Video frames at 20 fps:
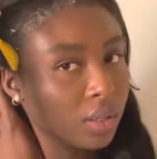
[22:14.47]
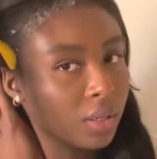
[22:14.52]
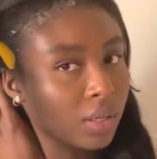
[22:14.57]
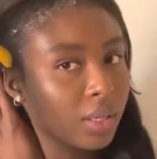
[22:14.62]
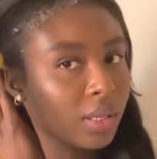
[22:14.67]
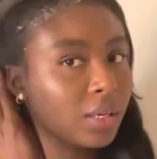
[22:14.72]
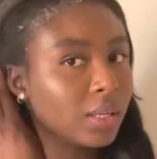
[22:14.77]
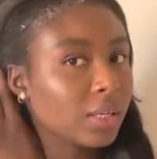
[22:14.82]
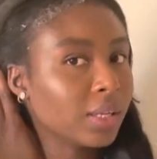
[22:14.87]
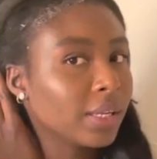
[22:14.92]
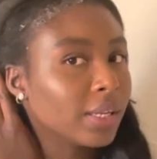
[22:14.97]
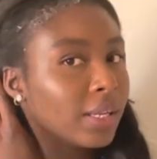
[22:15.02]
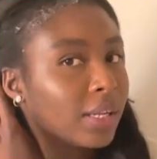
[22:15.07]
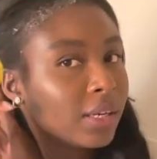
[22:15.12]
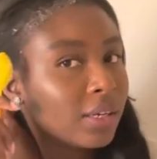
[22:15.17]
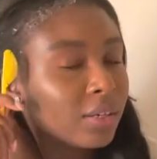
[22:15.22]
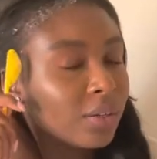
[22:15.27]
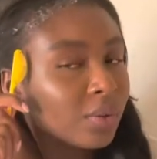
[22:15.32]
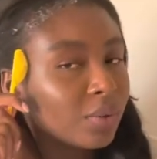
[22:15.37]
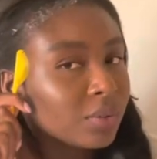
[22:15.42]
And
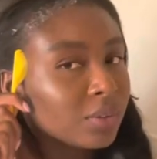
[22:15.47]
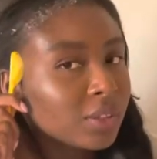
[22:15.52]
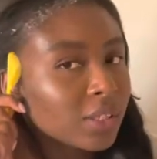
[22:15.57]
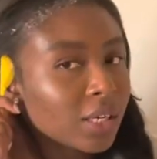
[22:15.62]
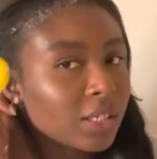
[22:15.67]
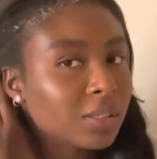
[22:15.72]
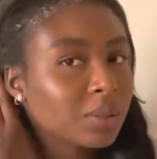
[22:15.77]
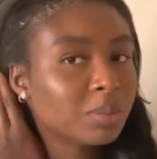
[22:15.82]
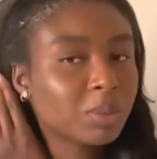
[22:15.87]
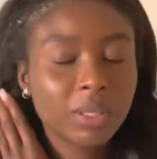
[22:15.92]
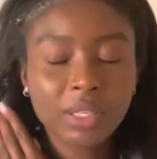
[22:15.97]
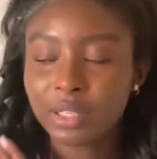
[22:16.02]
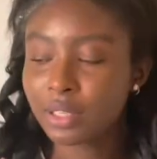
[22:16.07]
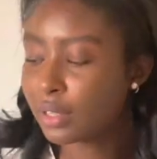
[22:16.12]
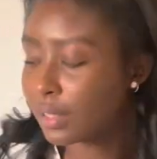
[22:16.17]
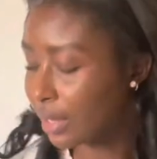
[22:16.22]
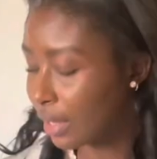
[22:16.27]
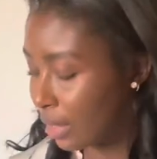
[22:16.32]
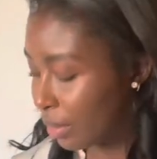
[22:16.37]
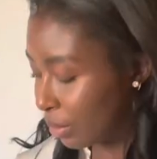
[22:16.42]
again, don't judge
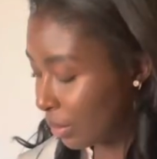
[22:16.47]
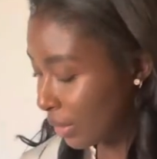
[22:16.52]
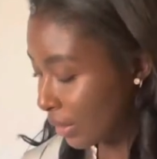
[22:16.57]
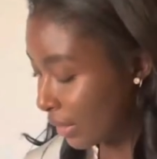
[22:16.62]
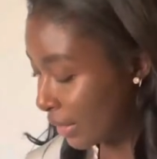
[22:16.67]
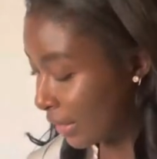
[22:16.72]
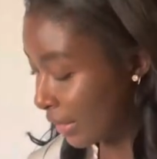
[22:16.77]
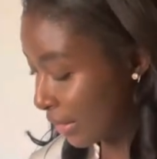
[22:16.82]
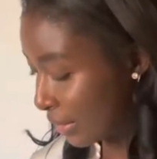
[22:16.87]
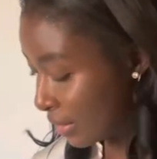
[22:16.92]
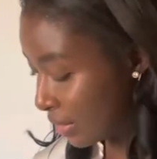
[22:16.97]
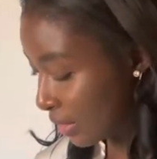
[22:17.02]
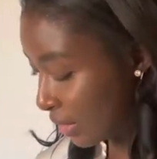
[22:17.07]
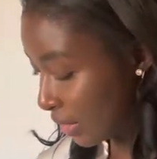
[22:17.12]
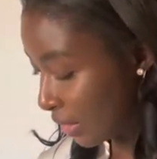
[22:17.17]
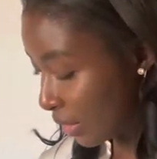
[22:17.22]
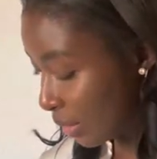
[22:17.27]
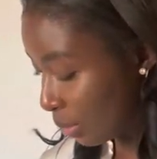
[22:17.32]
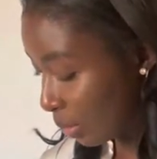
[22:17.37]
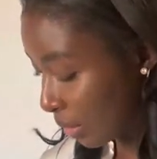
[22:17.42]
me. I really can't
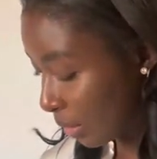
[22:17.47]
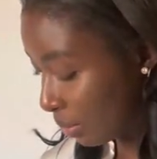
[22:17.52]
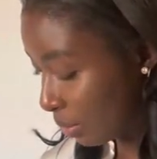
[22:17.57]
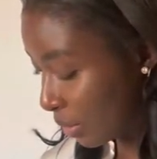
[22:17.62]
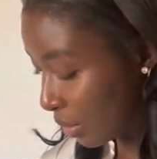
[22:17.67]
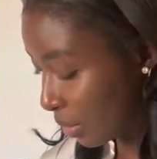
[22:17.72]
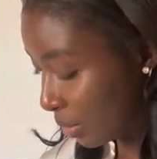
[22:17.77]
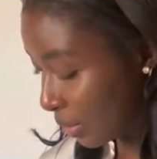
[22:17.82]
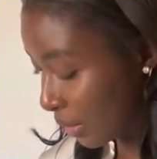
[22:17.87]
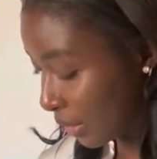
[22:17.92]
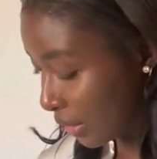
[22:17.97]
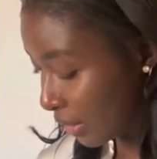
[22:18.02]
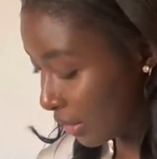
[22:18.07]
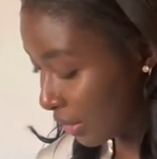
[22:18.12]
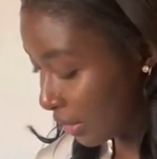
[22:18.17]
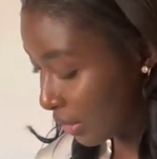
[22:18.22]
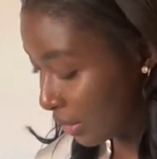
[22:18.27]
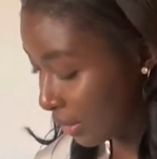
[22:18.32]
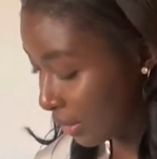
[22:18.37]
see what I'm doing.